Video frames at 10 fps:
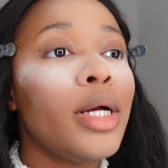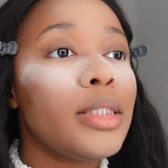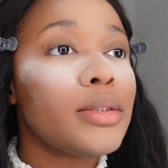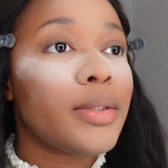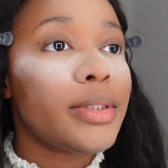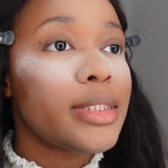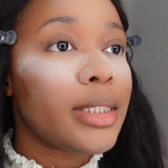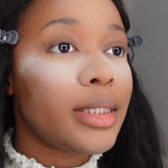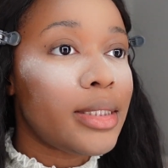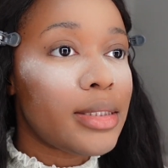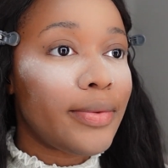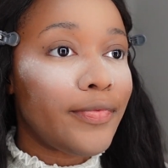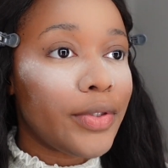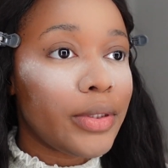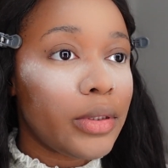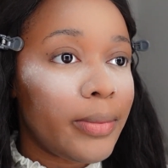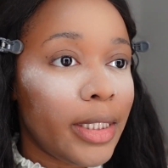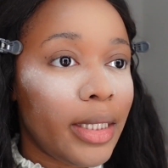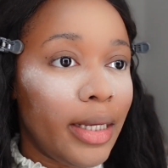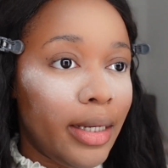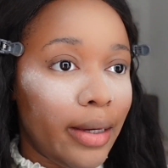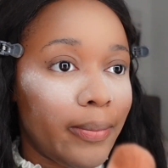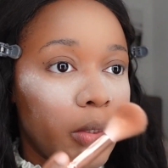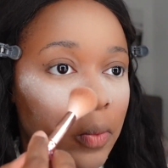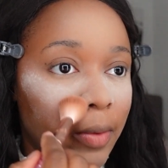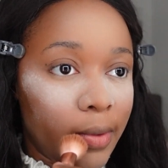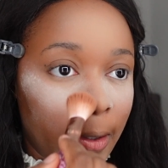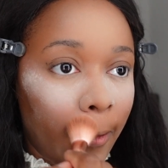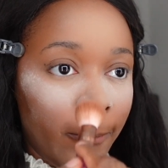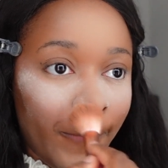So I just let that sit for a little bit, and now I'm gonna wipe it off.